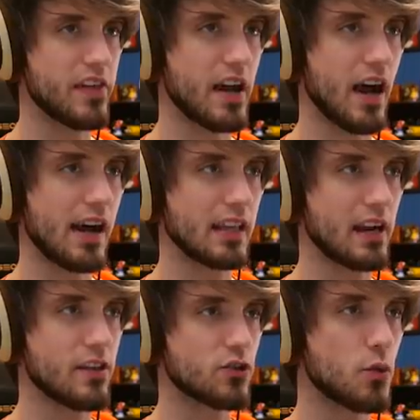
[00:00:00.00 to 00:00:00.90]
The highlight
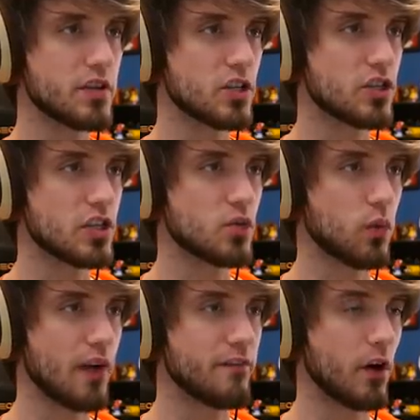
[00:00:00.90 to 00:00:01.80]
of this room is just, this is
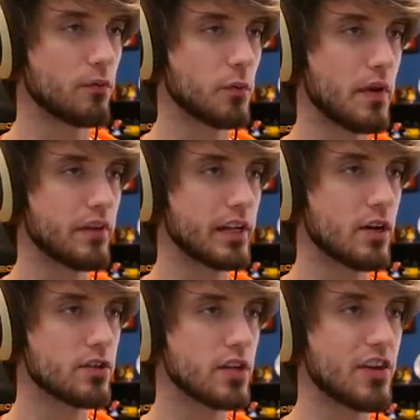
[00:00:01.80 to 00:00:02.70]
where I film for my
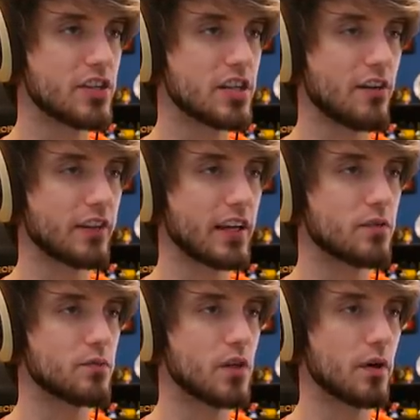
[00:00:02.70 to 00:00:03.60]
videos. This is definitely
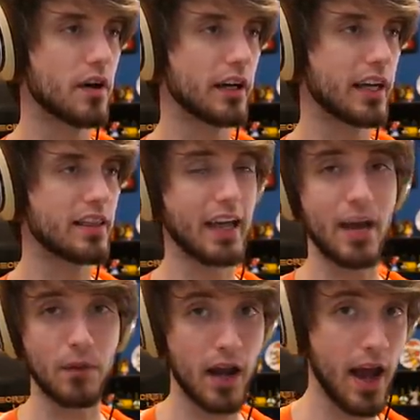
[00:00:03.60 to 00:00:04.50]
the
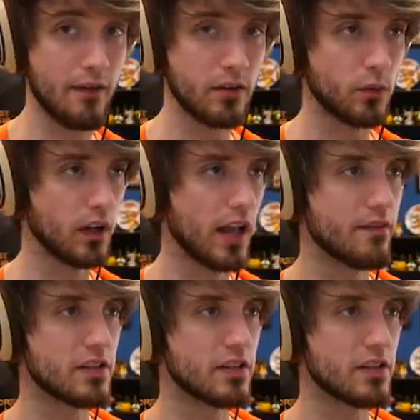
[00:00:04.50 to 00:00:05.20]
camera I have in real life.